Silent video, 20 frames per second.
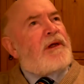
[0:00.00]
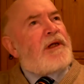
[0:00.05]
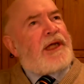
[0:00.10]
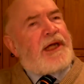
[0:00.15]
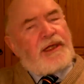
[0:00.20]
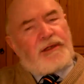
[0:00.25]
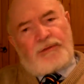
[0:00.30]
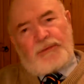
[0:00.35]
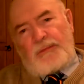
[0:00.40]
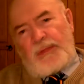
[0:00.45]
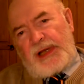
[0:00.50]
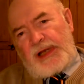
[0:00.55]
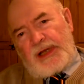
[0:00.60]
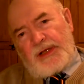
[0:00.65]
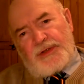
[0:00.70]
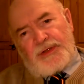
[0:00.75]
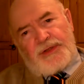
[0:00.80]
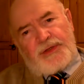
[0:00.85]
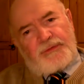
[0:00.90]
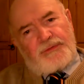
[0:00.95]
kill
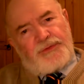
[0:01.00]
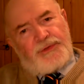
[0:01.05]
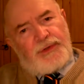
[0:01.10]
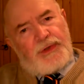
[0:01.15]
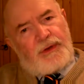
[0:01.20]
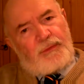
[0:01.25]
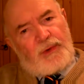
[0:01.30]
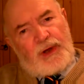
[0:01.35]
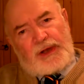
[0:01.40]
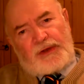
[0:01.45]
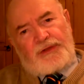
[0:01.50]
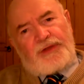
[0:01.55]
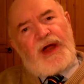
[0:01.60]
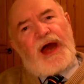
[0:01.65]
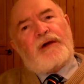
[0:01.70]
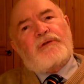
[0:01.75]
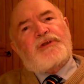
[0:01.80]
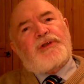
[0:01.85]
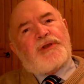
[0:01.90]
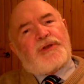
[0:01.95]
millions of, well,
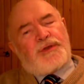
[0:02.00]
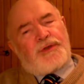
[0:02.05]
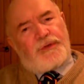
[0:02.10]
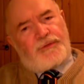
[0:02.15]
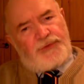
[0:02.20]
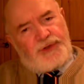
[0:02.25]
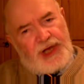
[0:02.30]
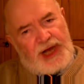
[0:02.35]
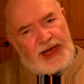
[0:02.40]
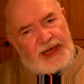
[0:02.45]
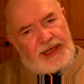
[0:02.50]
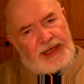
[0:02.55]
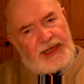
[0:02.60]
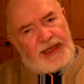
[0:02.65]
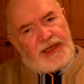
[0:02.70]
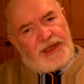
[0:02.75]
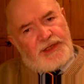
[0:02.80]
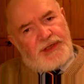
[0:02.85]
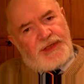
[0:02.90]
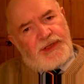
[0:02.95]
thousands of
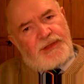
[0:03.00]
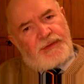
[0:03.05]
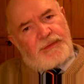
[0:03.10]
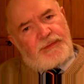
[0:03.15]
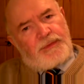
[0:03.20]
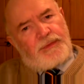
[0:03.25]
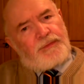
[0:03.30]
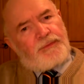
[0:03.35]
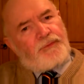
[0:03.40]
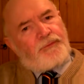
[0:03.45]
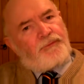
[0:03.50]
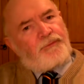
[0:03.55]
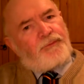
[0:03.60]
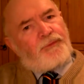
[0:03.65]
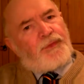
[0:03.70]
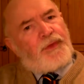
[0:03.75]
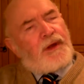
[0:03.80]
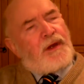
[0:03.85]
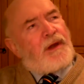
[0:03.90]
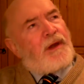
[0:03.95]
Chinese
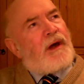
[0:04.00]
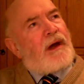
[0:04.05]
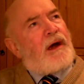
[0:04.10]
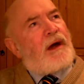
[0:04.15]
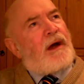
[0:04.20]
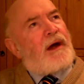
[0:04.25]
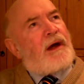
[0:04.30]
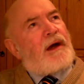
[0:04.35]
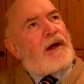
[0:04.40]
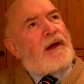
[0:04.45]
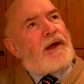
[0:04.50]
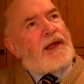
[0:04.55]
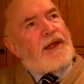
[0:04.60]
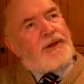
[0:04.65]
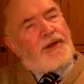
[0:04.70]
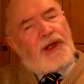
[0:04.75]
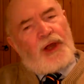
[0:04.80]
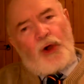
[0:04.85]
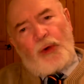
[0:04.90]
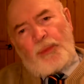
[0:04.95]
in the